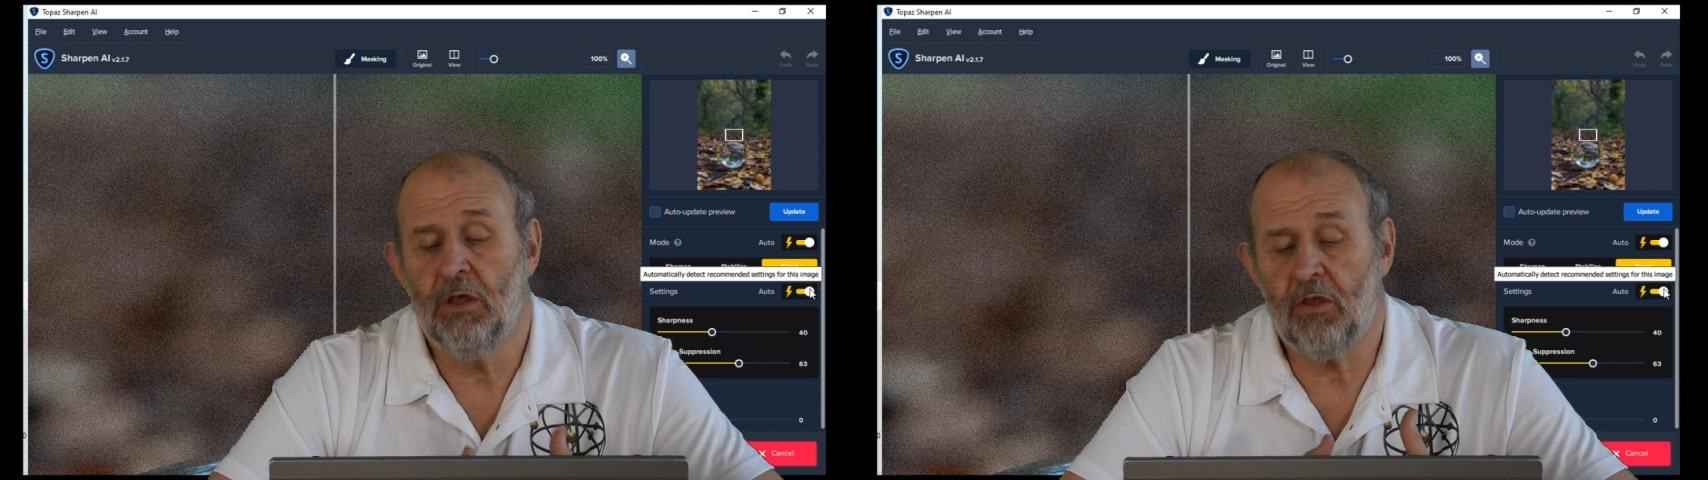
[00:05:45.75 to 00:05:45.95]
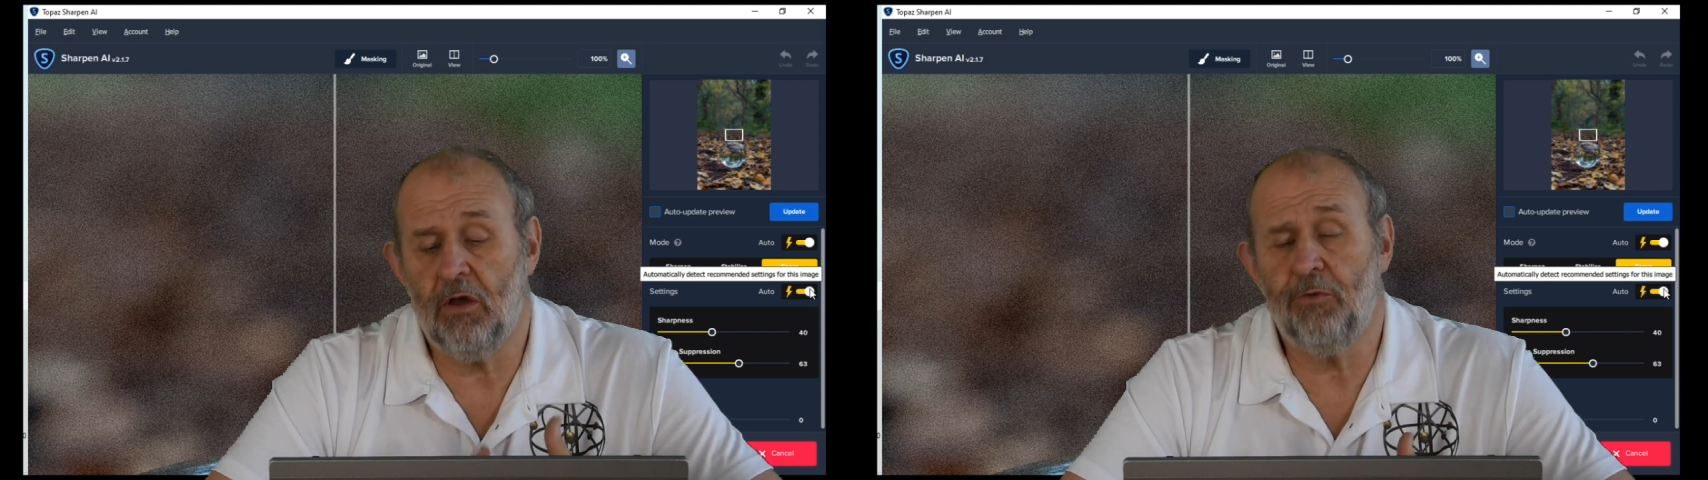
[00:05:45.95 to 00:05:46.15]

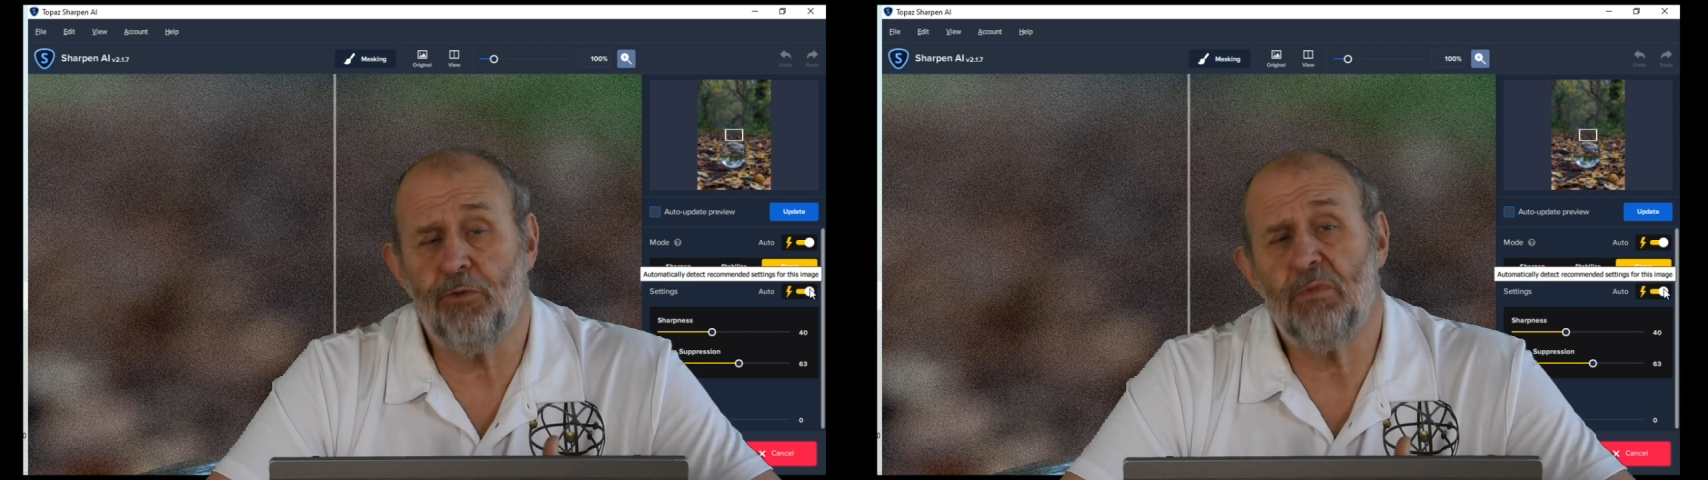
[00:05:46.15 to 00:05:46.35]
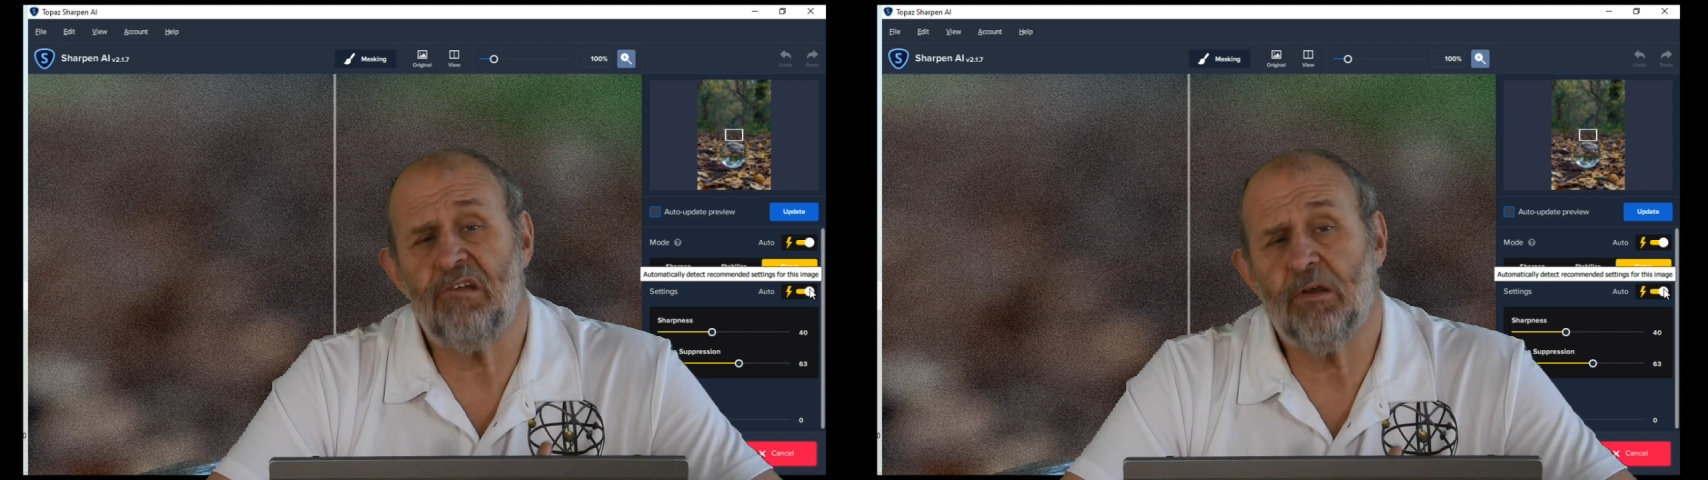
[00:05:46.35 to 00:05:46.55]
Can't do
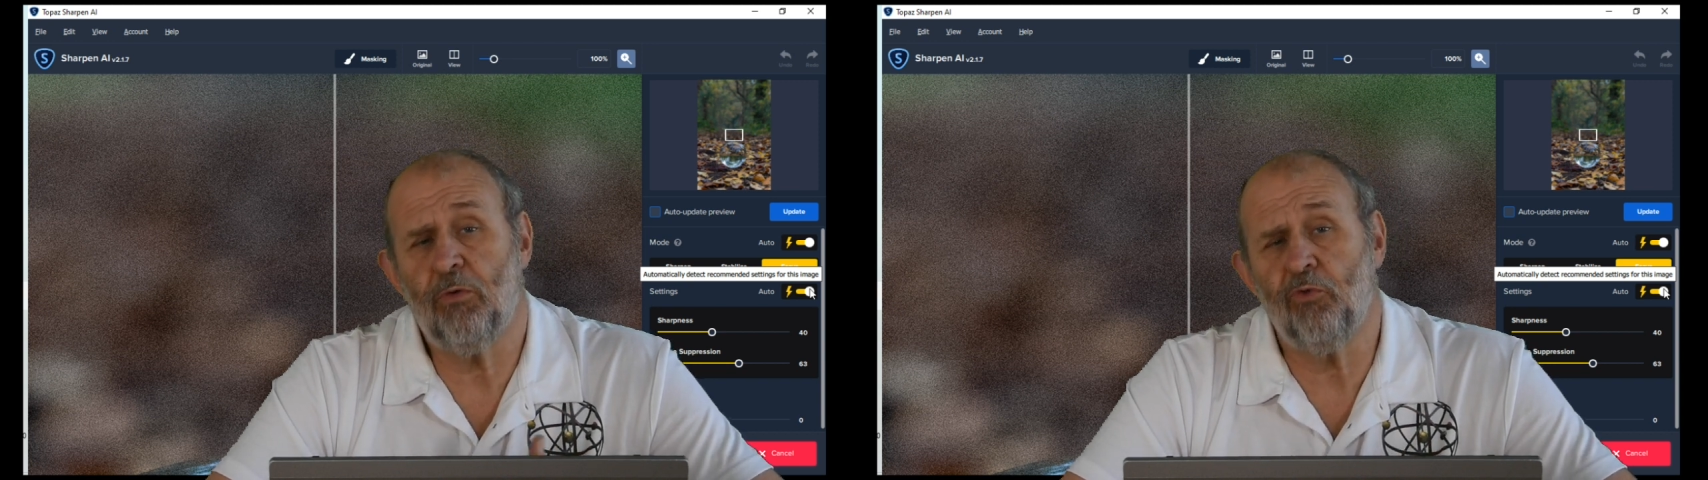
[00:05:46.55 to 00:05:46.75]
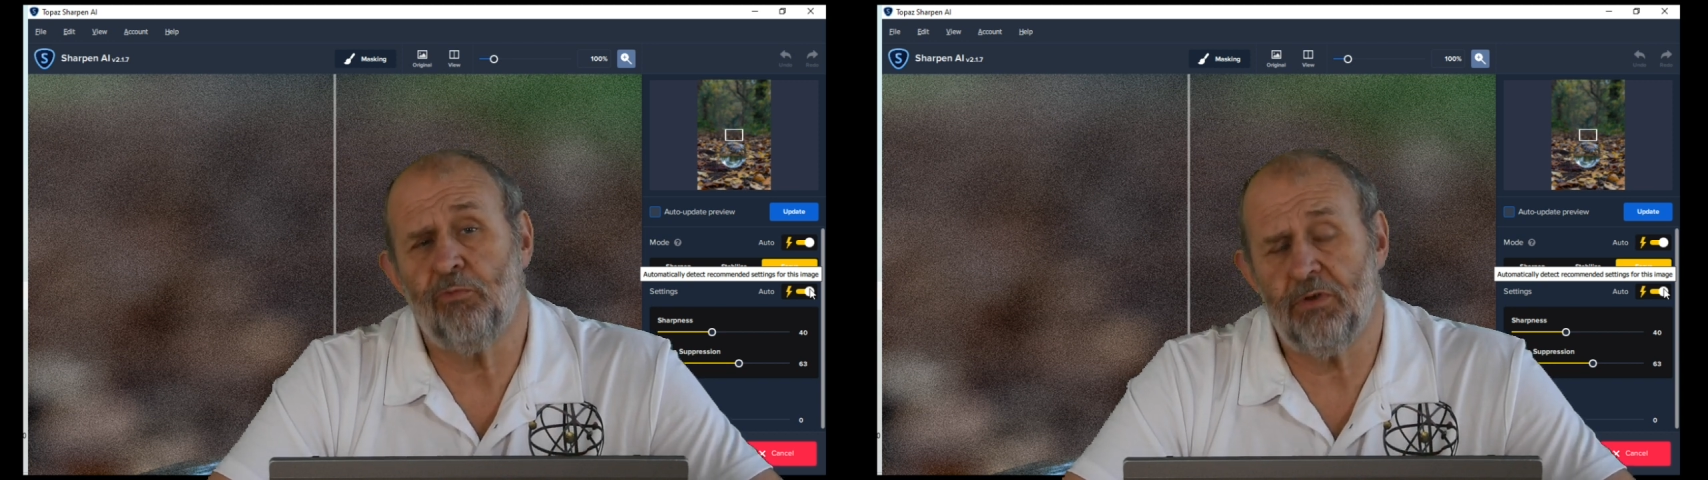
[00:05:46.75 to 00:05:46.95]

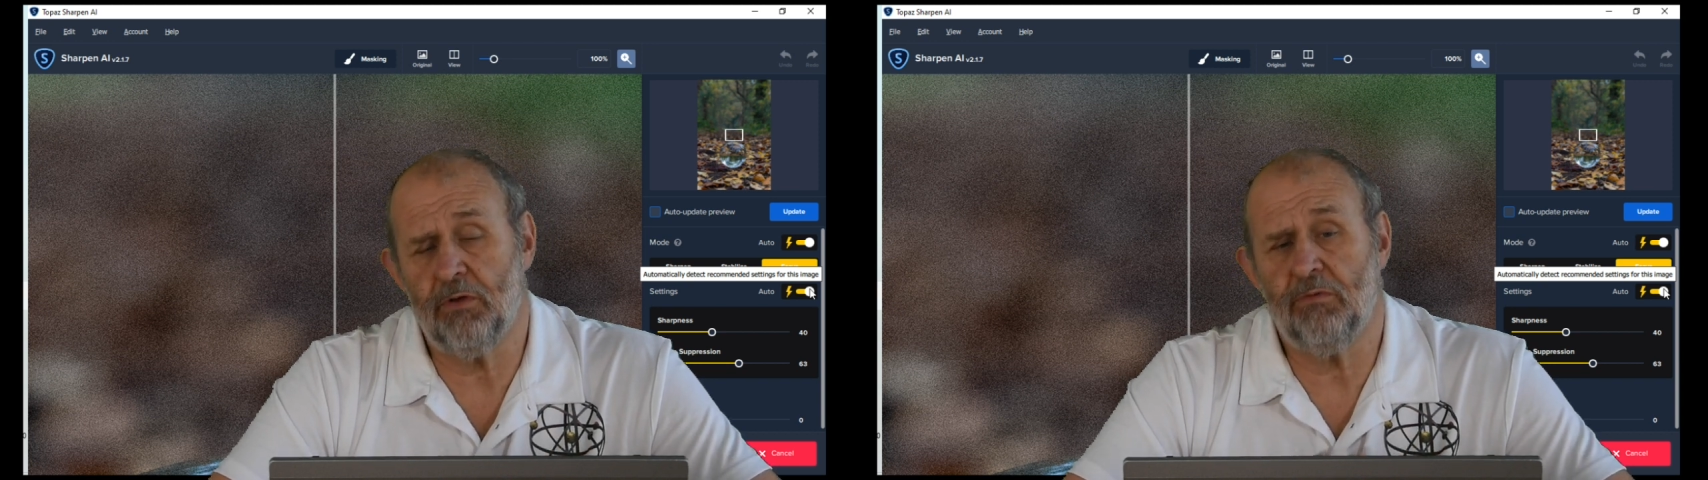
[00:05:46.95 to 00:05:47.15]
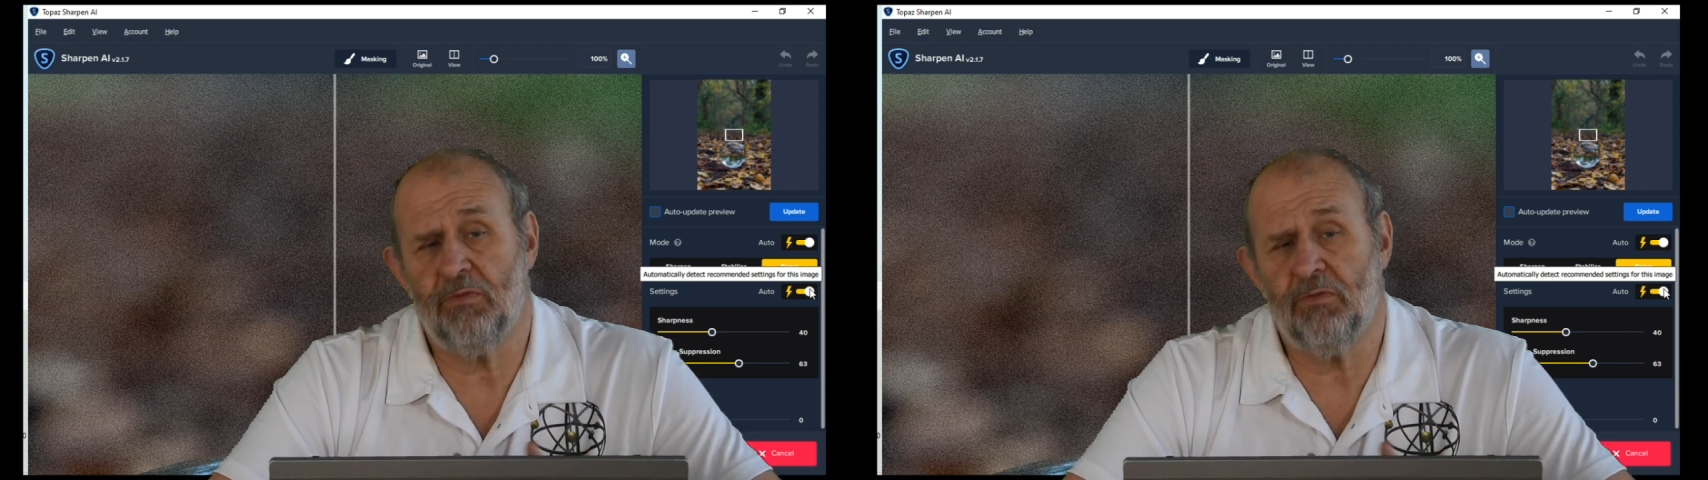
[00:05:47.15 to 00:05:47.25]
miracles, but